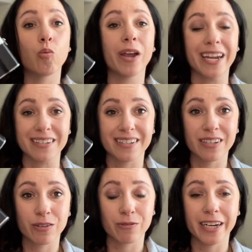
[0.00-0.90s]
weight.
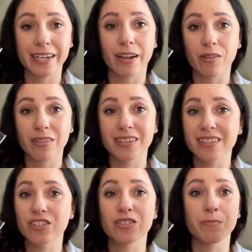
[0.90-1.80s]
Right now, this is
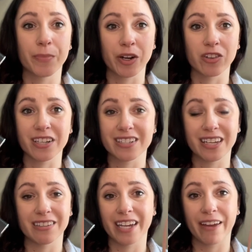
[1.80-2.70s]
just barely
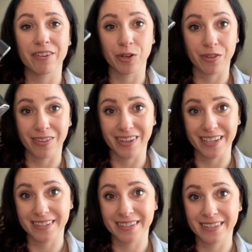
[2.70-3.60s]
slightly heavier than
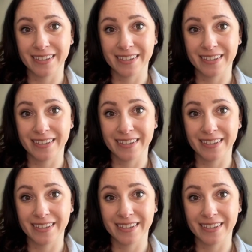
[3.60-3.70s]
this.